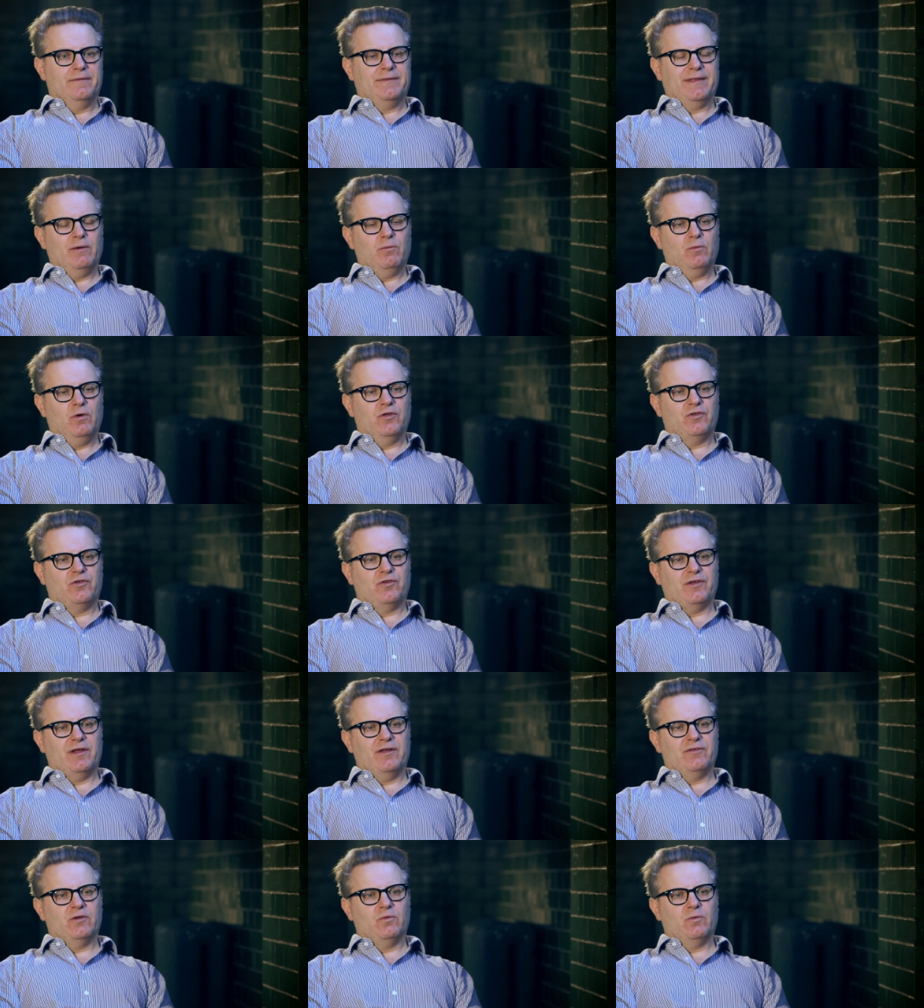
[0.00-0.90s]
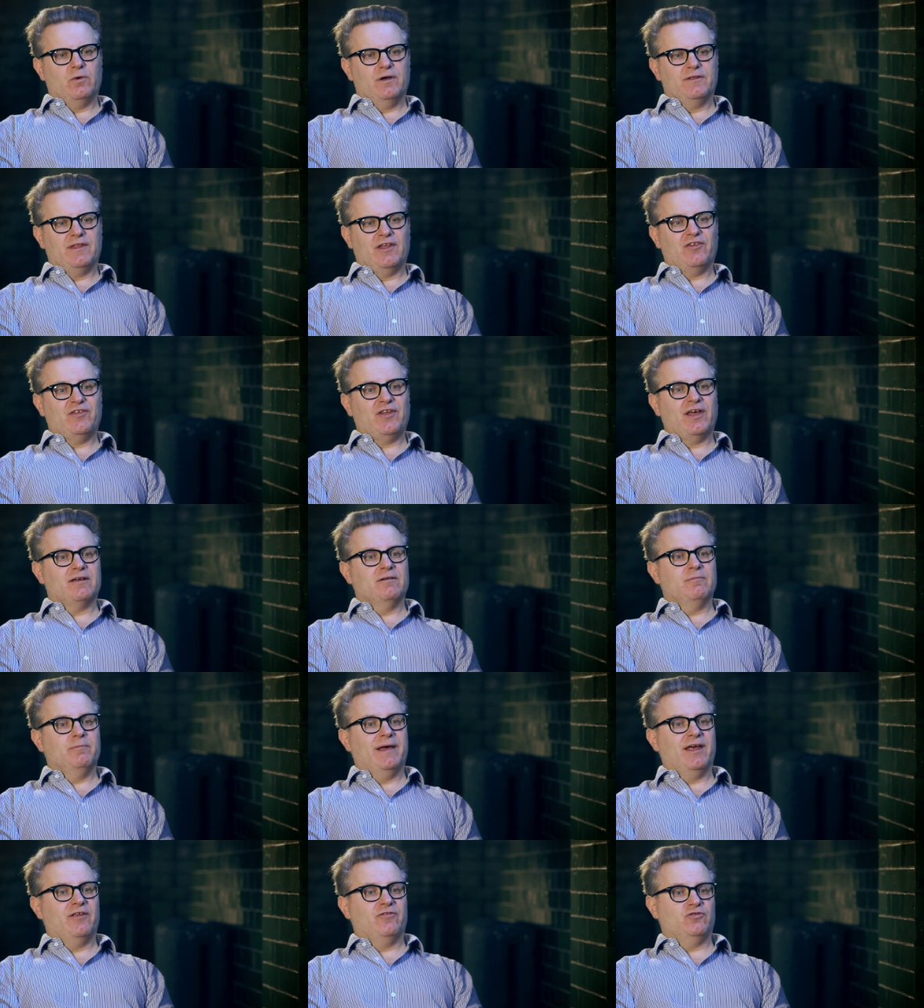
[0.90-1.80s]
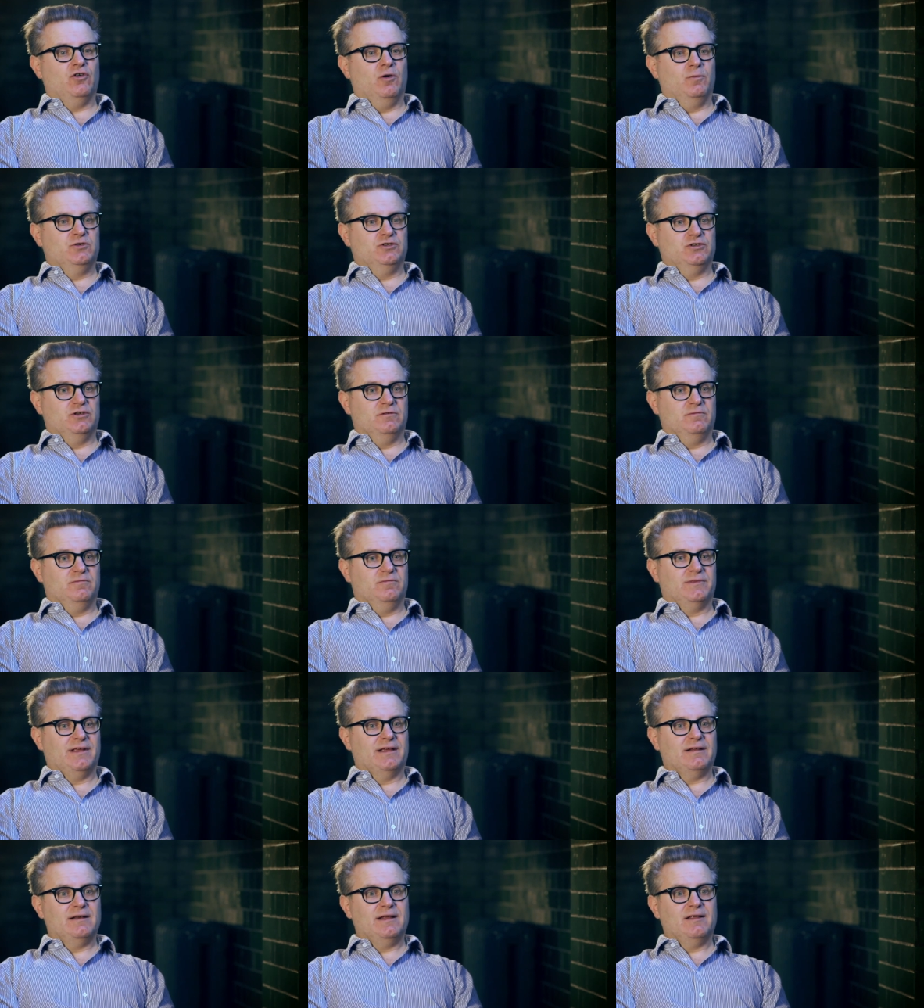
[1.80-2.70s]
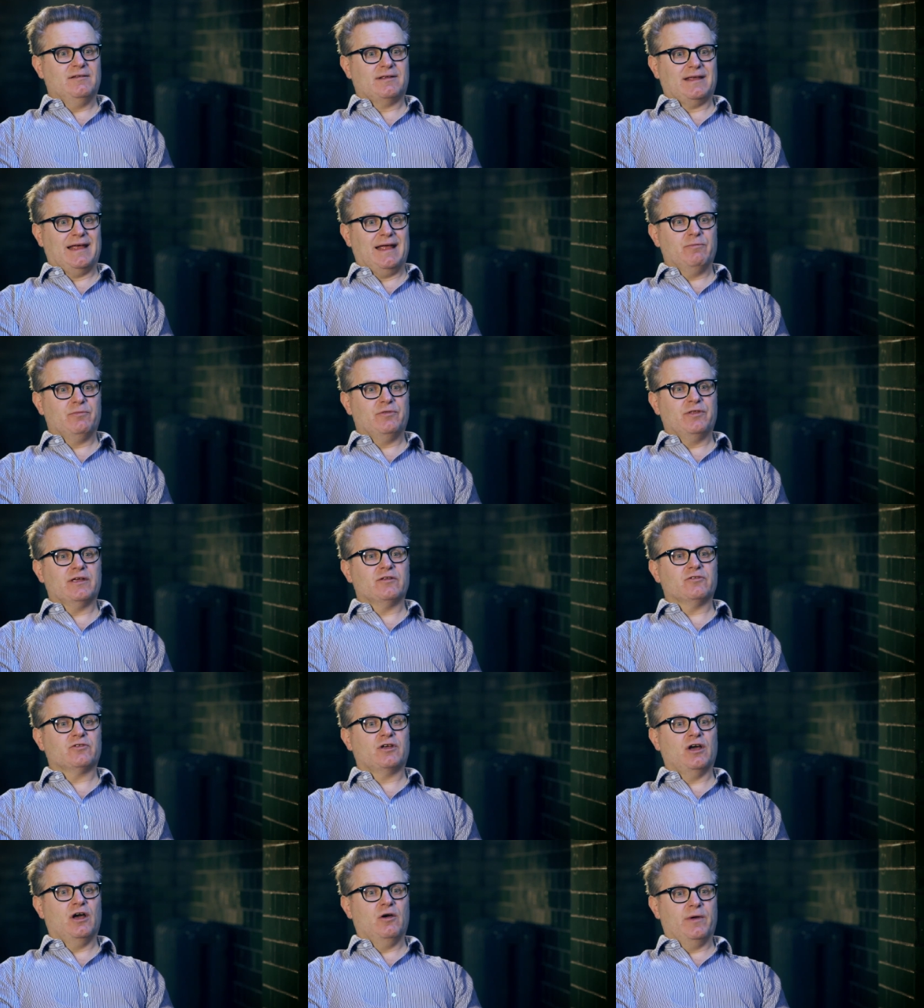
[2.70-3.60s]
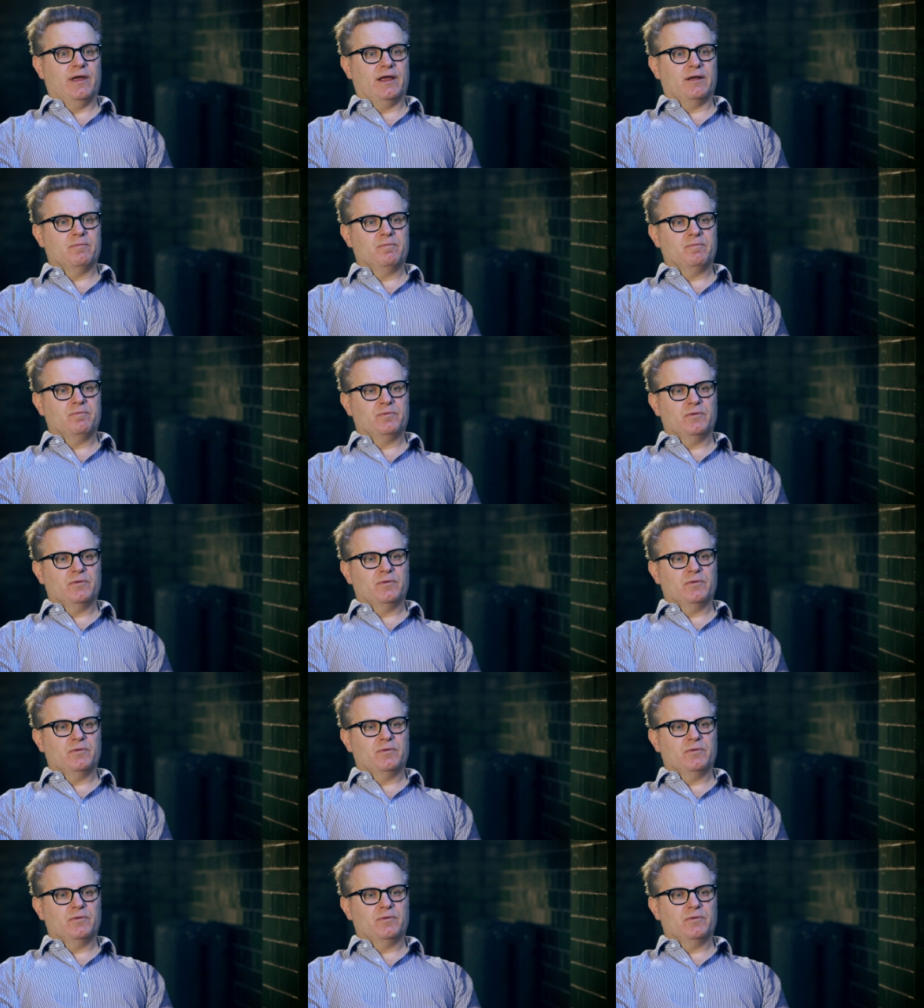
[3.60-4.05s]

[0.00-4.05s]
That was, as it were, their second best option. That at least kept things going.